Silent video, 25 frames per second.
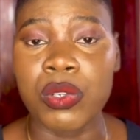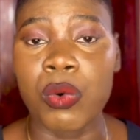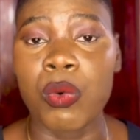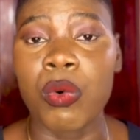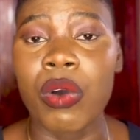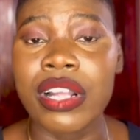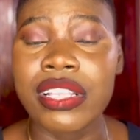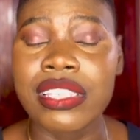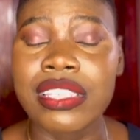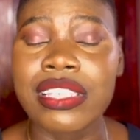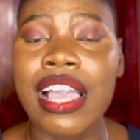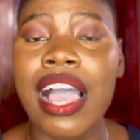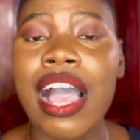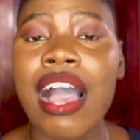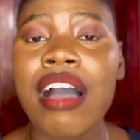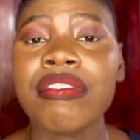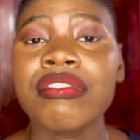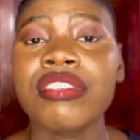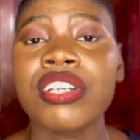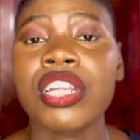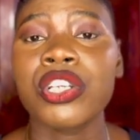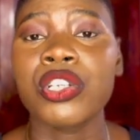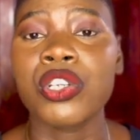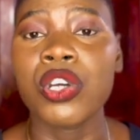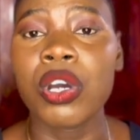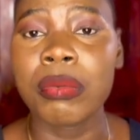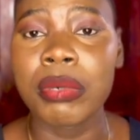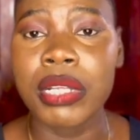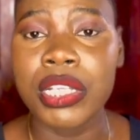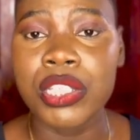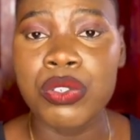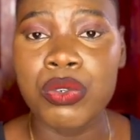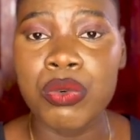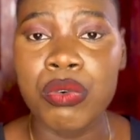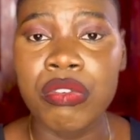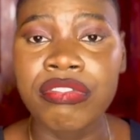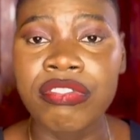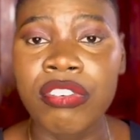Once you have the
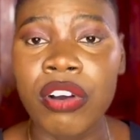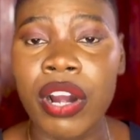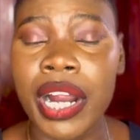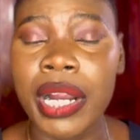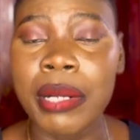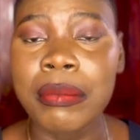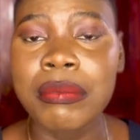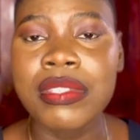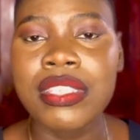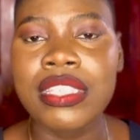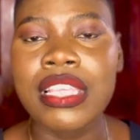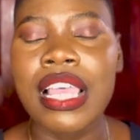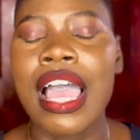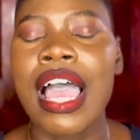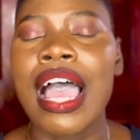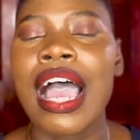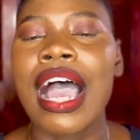W-2 forms,